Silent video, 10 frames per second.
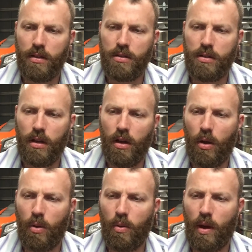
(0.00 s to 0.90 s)
It's a
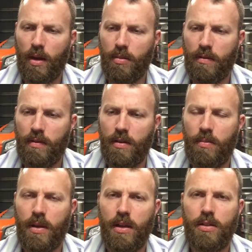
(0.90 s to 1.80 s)
low ABV
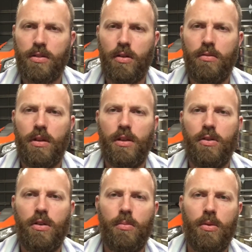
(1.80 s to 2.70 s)
beer, so yeah,
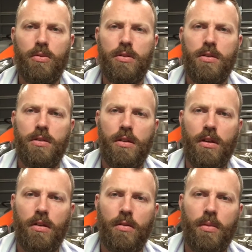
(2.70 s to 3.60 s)
dirty boots as in, you
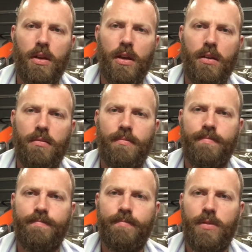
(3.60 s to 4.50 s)
know, you've been out
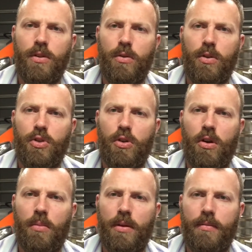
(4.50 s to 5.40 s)
doing a
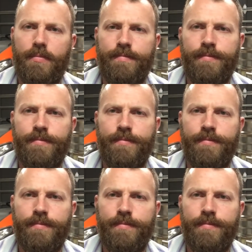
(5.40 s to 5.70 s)
job and